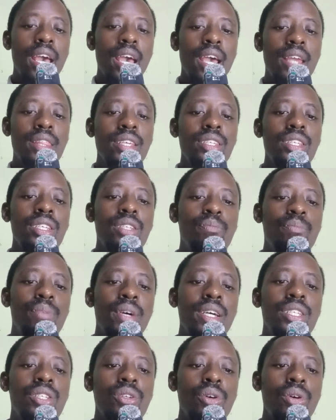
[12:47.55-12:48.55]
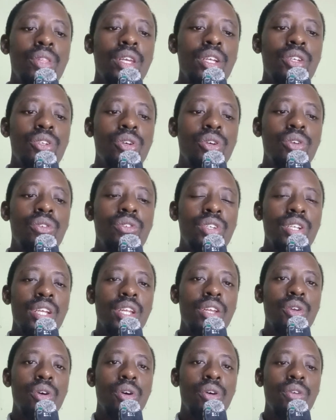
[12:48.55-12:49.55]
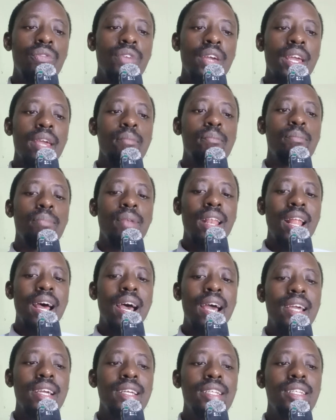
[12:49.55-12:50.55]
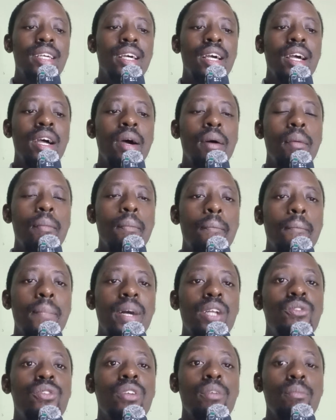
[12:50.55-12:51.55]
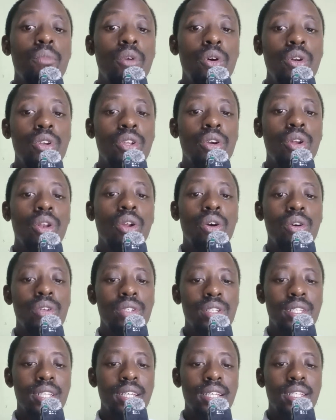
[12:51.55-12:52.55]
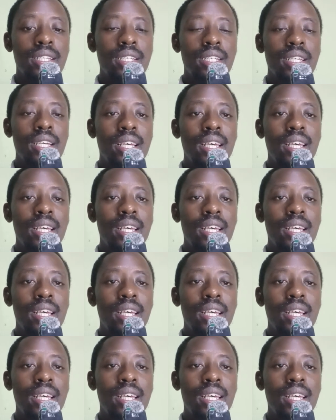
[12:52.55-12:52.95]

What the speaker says: And this is based on the doctrine of implied matrimonial consent.